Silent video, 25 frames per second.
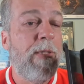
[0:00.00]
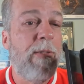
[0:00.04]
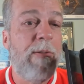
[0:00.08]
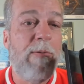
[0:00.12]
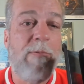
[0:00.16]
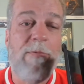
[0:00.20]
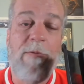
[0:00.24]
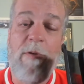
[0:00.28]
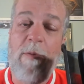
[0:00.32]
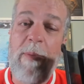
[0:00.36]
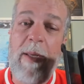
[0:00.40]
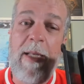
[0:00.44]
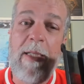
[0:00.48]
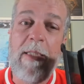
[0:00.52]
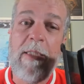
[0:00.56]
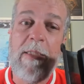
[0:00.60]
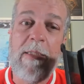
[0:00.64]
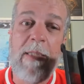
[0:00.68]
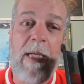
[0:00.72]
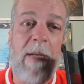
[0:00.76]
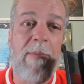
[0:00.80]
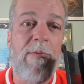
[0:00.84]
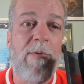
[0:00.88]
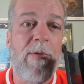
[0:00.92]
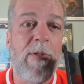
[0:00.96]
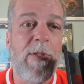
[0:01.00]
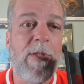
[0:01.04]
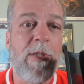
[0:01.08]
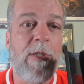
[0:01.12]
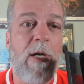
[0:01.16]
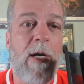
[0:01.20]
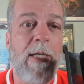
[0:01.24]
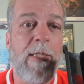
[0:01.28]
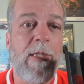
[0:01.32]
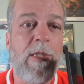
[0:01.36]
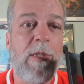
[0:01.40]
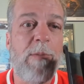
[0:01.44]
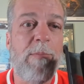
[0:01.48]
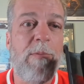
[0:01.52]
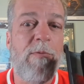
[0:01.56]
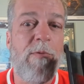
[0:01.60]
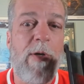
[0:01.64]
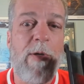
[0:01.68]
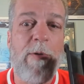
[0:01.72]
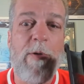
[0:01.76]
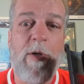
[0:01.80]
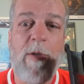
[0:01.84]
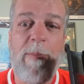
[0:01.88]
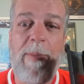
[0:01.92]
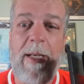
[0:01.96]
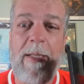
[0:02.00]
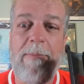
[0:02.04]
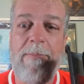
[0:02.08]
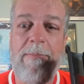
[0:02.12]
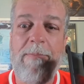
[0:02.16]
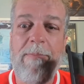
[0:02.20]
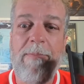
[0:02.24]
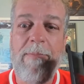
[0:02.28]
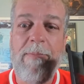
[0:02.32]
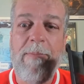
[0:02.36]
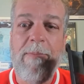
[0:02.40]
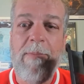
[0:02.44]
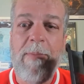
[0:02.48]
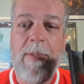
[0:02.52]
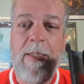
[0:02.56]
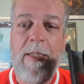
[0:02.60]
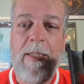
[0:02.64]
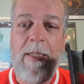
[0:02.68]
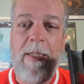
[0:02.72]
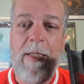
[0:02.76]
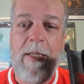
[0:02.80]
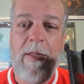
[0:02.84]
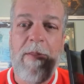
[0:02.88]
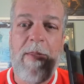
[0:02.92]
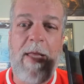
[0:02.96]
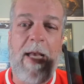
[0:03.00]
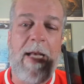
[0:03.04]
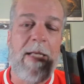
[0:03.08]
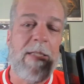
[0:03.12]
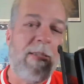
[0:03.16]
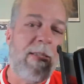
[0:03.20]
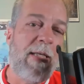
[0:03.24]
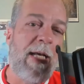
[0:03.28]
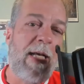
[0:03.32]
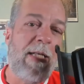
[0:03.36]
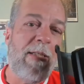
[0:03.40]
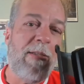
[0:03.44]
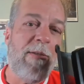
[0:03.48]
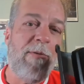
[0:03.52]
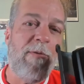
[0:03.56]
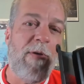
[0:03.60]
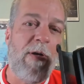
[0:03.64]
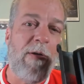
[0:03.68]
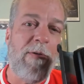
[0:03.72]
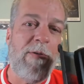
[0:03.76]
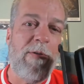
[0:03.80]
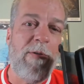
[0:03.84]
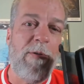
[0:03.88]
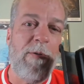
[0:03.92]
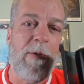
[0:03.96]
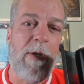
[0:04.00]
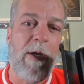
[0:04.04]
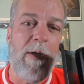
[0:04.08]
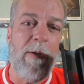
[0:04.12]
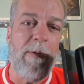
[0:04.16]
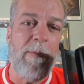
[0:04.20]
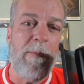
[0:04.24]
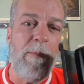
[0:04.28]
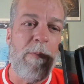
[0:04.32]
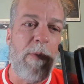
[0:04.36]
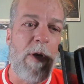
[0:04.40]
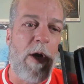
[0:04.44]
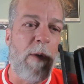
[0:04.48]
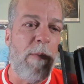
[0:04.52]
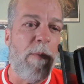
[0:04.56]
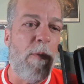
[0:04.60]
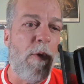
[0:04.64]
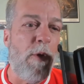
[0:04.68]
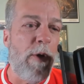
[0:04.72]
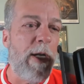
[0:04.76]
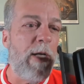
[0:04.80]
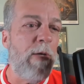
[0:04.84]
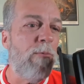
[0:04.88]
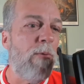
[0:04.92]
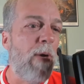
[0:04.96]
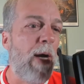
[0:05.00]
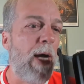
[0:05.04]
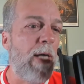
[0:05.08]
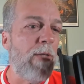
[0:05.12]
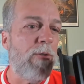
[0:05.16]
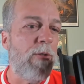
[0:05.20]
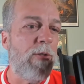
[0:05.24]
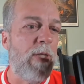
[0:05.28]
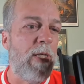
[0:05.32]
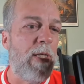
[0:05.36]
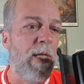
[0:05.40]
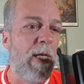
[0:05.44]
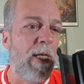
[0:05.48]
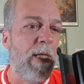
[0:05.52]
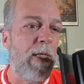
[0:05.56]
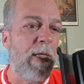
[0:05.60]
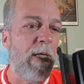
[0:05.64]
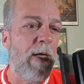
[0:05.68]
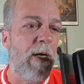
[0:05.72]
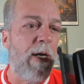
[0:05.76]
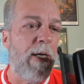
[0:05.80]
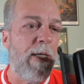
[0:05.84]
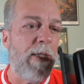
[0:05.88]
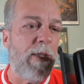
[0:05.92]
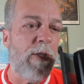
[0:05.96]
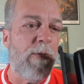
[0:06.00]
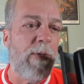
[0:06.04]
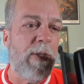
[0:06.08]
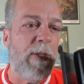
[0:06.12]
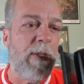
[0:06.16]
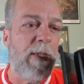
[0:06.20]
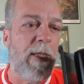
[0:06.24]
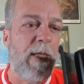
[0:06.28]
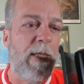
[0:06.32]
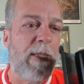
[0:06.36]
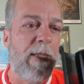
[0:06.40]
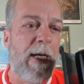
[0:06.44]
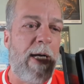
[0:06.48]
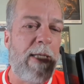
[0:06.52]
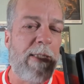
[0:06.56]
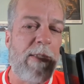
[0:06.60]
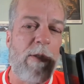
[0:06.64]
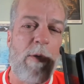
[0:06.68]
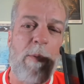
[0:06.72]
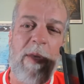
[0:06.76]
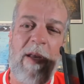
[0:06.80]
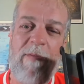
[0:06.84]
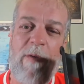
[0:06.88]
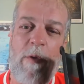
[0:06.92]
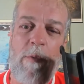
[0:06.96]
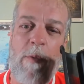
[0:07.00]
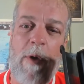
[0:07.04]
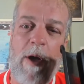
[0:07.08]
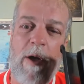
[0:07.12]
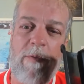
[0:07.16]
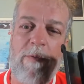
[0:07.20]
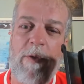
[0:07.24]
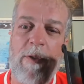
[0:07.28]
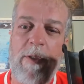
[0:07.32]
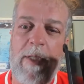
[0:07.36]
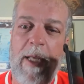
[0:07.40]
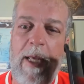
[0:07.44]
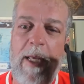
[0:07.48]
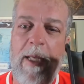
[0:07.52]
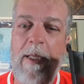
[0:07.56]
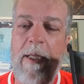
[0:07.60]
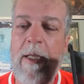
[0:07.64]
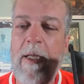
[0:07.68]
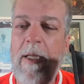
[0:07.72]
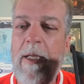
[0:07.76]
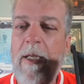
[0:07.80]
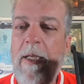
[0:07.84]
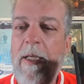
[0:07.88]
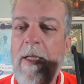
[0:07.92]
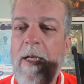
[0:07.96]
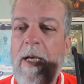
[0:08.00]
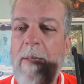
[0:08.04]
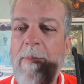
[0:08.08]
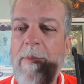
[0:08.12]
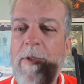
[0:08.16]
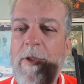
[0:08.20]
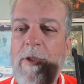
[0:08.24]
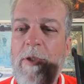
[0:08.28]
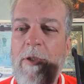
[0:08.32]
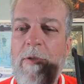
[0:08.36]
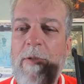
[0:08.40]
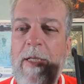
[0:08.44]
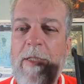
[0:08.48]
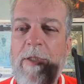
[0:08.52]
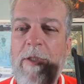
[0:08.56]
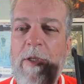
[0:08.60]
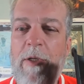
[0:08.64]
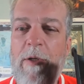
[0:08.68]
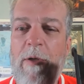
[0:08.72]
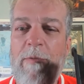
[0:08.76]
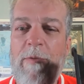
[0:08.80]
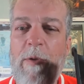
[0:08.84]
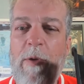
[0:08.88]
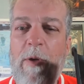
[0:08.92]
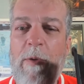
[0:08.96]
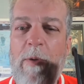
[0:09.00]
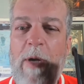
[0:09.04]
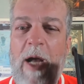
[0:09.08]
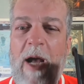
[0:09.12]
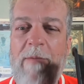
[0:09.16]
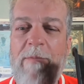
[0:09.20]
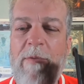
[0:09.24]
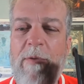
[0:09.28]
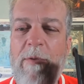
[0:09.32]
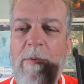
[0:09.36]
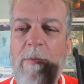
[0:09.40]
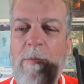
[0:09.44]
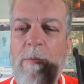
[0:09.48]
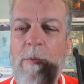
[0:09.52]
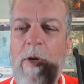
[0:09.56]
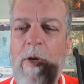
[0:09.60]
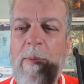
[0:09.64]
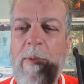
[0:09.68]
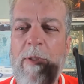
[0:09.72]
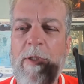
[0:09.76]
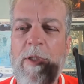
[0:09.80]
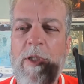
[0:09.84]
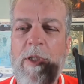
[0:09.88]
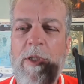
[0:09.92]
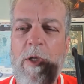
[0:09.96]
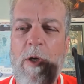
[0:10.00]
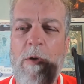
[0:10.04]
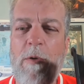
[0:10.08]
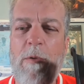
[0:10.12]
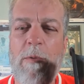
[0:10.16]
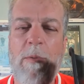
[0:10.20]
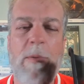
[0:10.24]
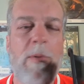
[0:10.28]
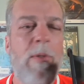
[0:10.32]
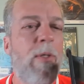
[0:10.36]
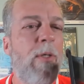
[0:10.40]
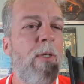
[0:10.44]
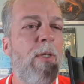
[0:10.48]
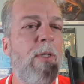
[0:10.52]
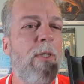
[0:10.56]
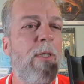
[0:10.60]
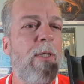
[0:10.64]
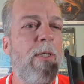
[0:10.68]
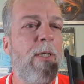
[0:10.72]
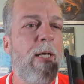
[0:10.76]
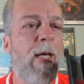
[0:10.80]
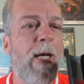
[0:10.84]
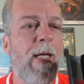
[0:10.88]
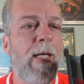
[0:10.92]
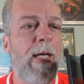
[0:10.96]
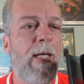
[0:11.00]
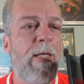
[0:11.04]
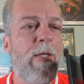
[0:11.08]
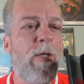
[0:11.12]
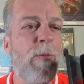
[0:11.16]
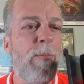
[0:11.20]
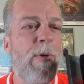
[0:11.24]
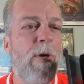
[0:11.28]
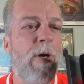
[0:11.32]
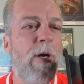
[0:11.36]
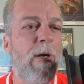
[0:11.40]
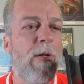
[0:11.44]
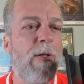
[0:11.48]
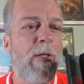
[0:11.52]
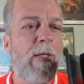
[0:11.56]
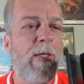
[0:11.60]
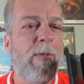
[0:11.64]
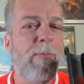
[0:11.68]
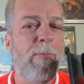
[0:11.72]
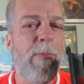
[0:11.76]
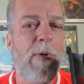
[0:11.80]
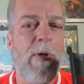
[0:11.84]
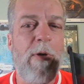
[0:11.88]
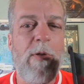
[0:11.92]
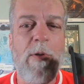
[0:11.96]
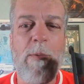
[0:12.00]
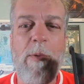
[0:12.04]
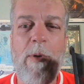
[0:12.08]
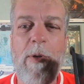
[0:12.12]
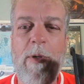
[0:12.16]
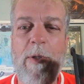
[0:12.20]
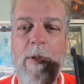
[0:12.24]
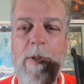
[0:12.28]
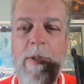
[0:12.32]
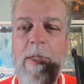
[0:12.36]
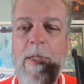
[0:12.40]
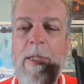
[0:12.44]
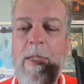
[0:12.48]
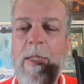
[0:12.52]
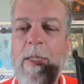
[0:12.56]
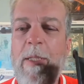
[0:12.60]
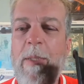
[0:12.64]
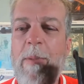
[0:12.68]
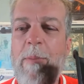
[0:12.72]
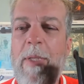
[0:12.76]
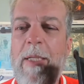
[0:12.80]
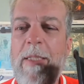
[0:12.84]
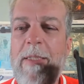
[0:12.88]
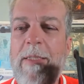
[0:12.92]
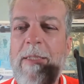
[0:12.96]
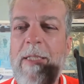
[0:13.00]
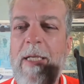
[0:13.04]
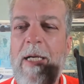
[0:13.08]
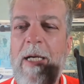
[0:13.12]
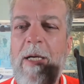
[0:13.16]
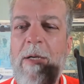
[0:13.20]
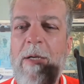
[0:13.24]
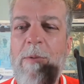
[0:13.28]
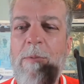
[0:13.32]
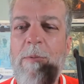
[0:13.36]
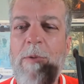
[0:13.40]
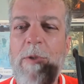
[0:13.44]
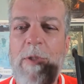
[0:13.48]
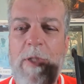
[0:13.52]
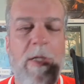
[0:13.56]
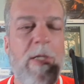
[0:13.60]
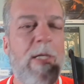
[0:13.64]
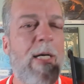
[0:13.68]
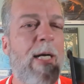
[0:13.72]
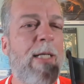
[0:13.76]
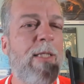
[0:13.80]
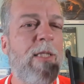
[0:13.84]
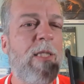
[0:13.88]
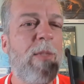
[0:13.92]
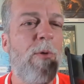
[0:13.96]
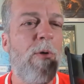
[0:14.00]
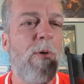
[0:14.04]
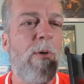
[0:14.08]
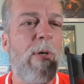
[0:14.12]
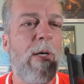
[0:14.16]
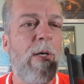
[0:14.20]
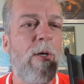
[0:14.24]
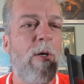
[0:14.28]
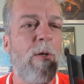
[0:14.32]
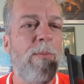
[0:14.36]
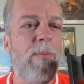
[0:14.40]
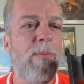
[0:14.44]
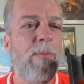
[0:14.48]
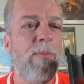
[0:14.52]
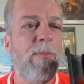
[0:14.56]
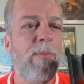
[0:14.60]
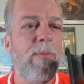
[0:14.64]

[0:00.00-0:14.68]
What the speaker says: For me, it's time for a scotch before I go to bed. Thanks again to our morning risers in India. Honest critique, guys. I hope you have a wonderful day. I'm sure that you don't have to worry about snow in your part of the world. But we'll see you guys tomorrow, I hope.